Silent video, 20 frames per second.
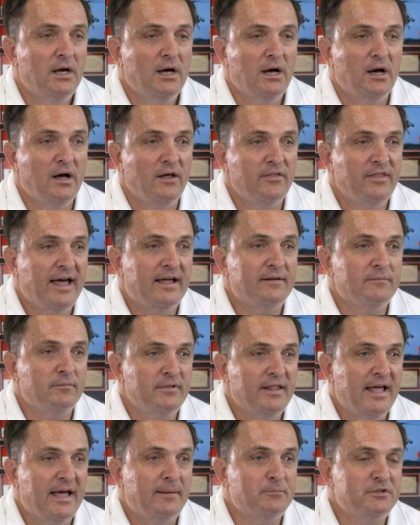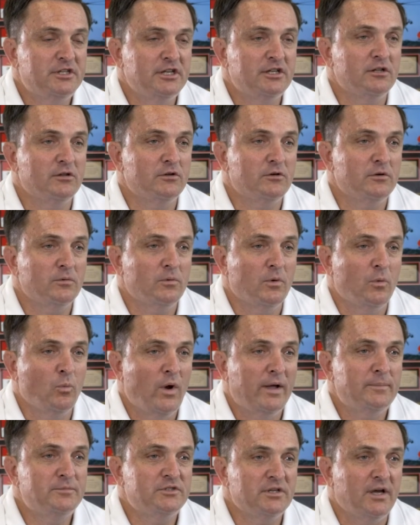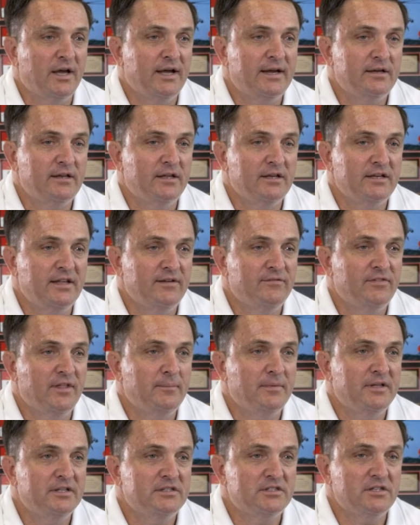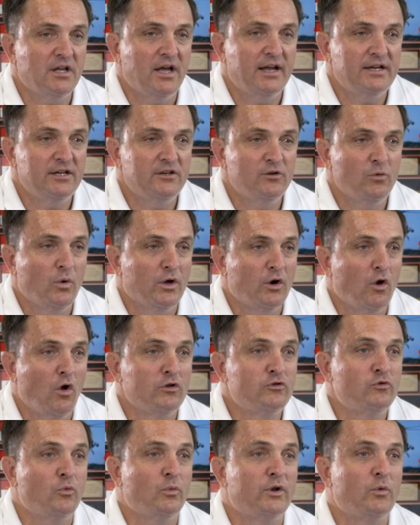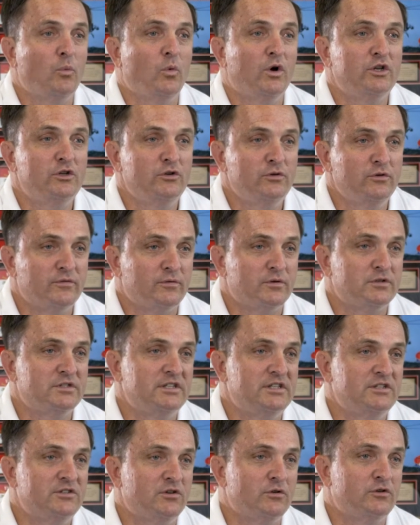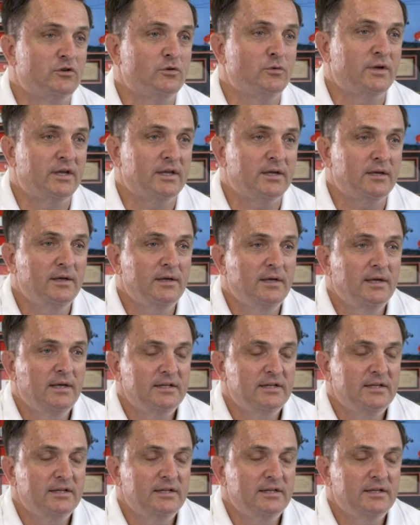That particular website can give them insight into what all 21 universities are doing